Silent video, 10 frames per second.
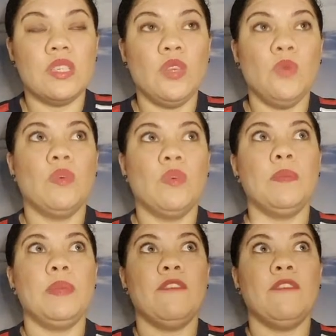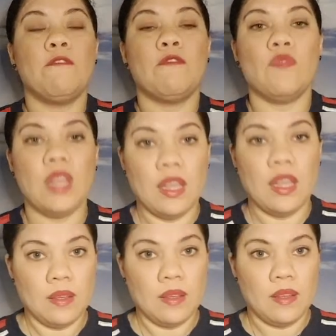You want to be
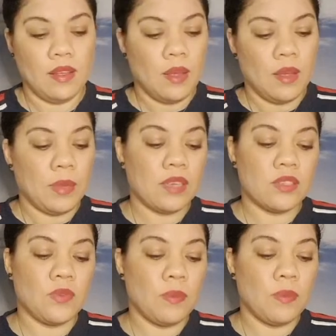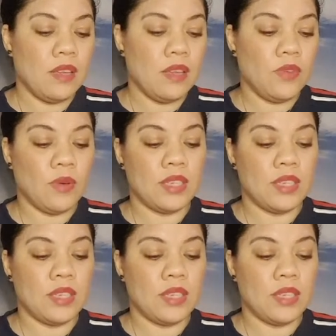free, because for many of you,